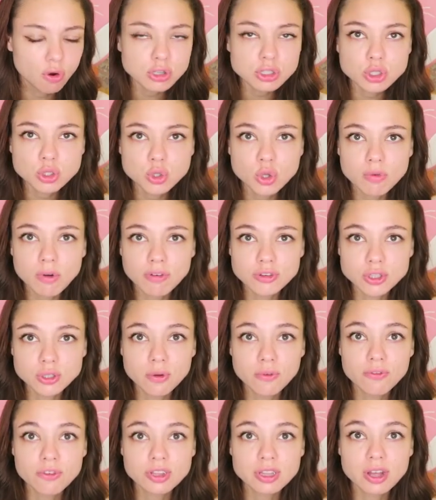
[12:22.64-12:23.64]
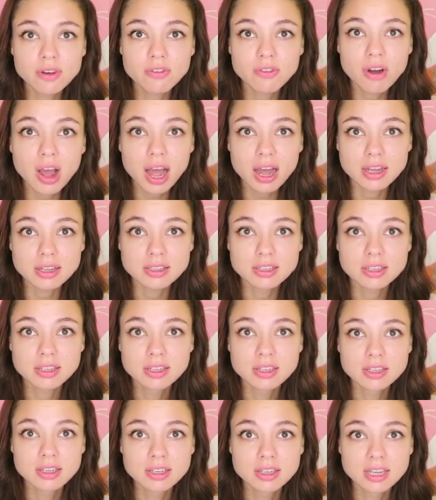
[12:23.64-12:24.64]
It's all her
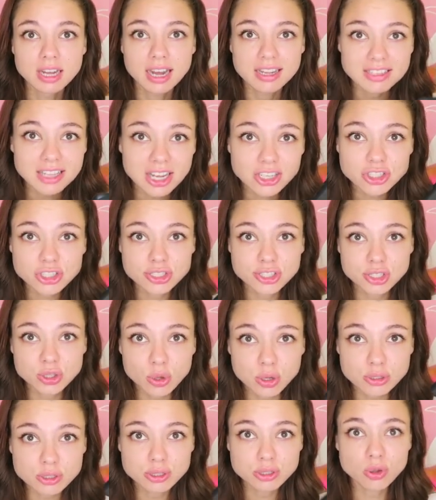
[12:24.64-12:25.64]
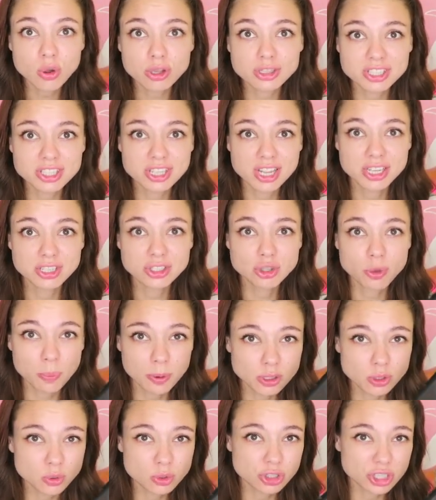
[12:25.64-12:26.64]
fault. She is an evil
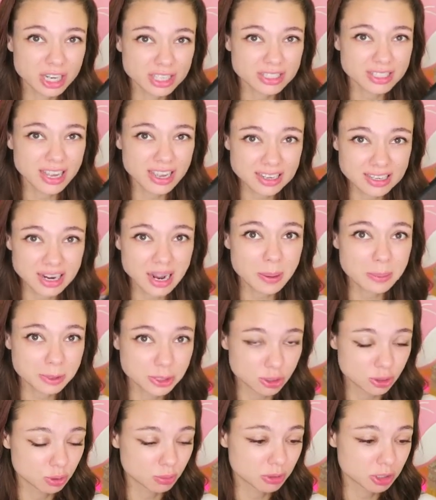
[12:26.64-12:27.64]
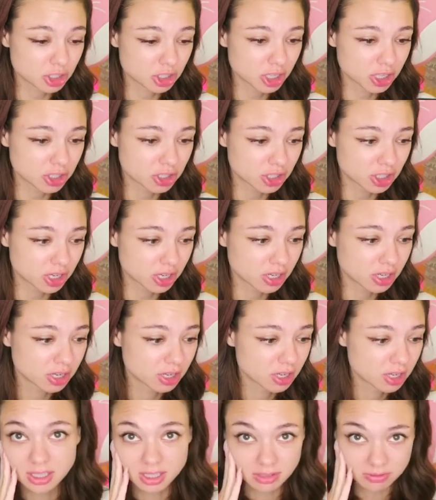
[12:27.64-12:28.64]
monster and also that friend of that
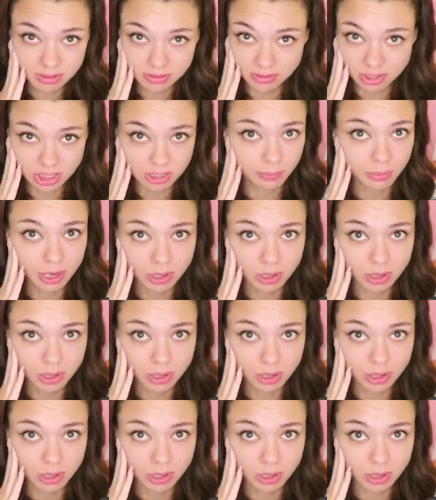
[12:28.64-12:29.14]
Arab cat.